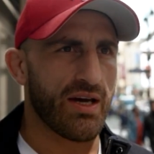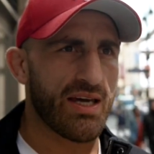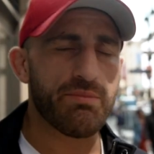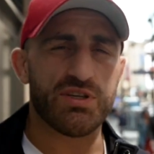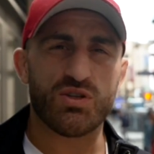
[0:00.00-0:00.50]

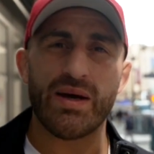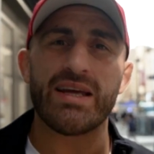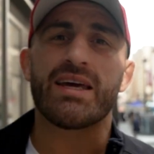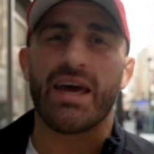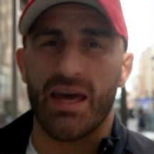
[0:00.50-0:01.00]
In
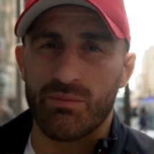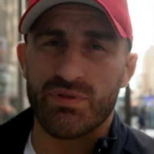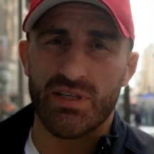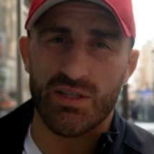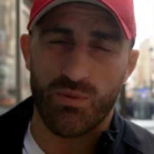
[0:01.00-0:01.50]
between
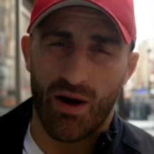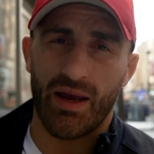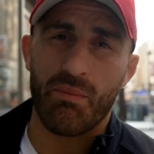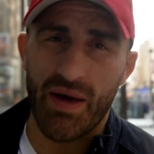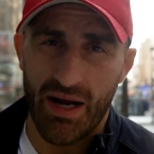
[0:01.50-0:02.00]
camps is where I
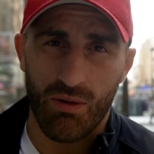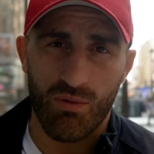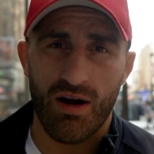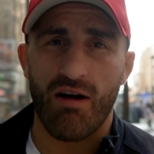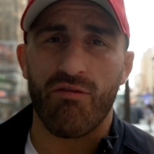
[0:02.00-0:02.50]
get better,
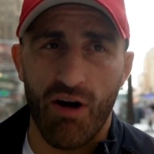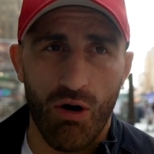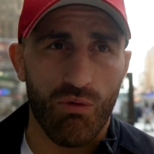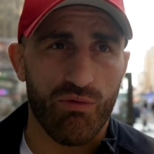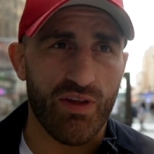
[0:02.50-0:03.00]
where I
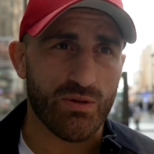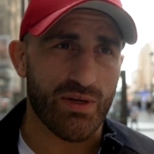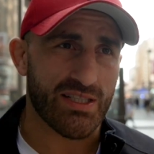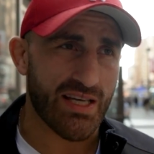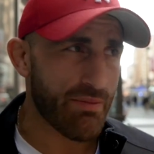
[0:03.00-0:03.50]
evolve. That's
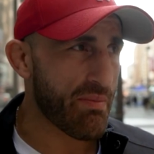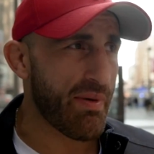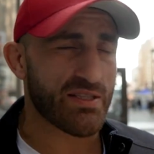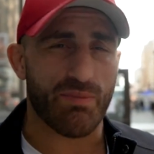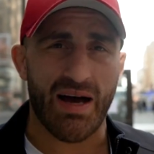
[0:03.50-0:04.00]
why you see me
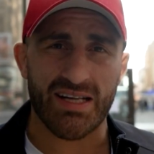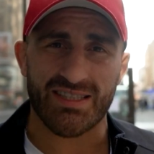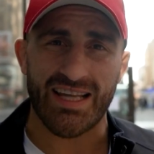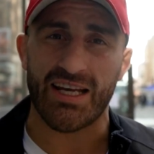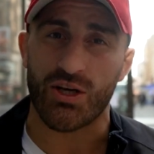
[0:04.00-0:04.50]
bust my ass
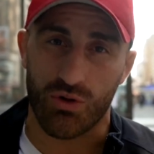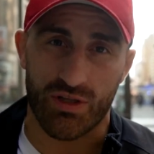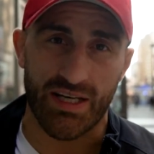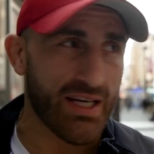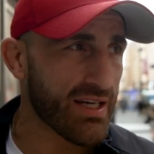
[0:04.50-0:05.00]
staying in
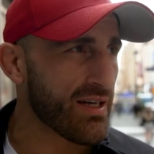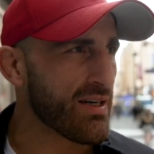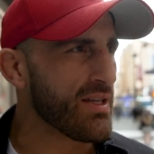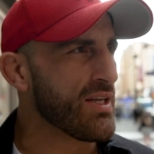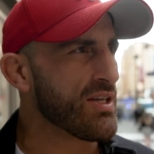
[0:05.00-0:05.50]
good nick.
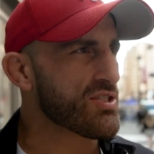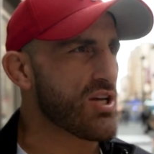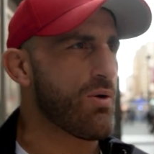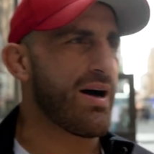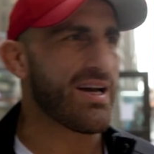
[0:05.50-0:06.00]

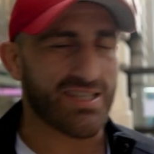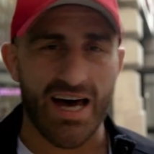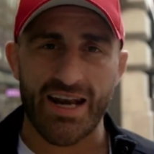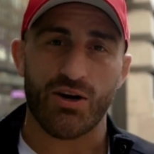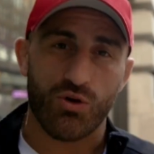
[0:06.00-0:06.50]
So I
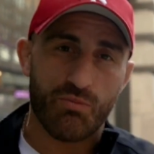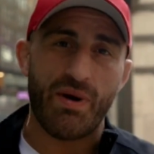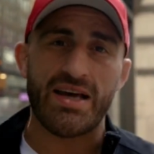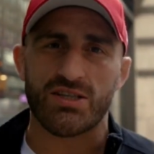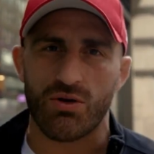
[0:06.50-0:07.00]
start at a good
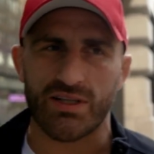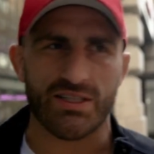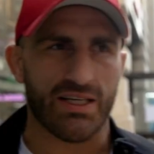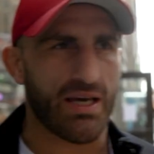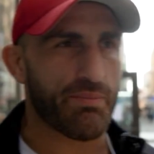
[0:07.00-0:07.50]
base going
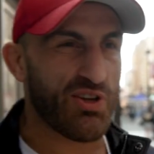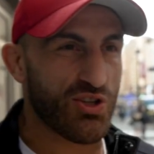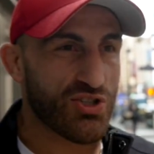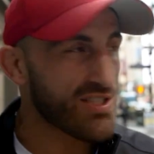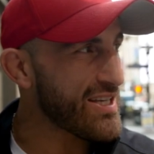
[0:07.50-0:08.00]
into camp, but
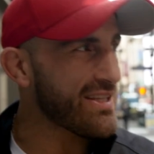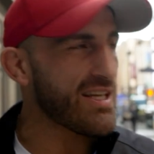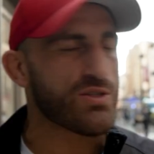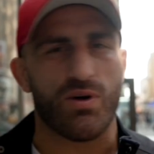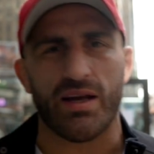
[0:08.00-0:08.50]
not just that,
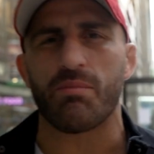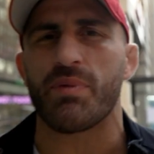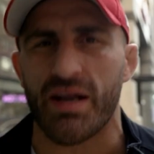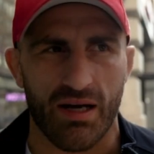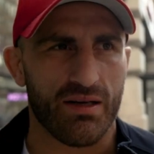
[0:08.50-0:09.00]
that's where I get
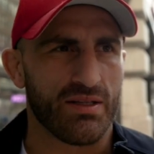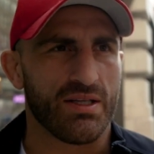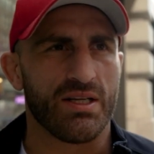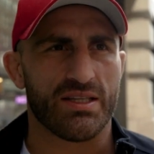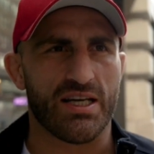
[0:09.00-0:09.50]
better.
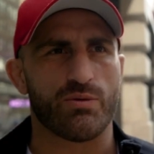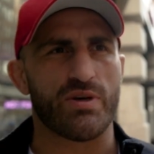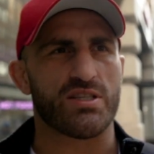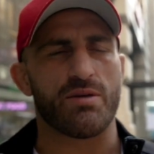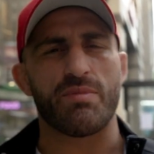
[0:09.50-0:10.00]
That's where
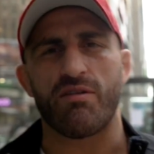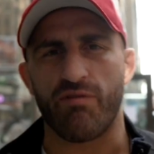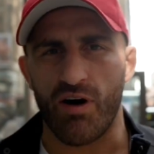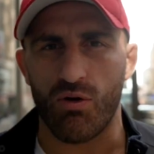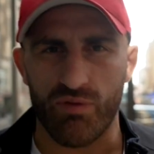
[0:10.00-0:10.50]
you see me
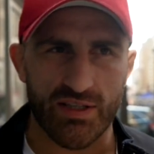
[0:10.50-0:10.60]
evolve.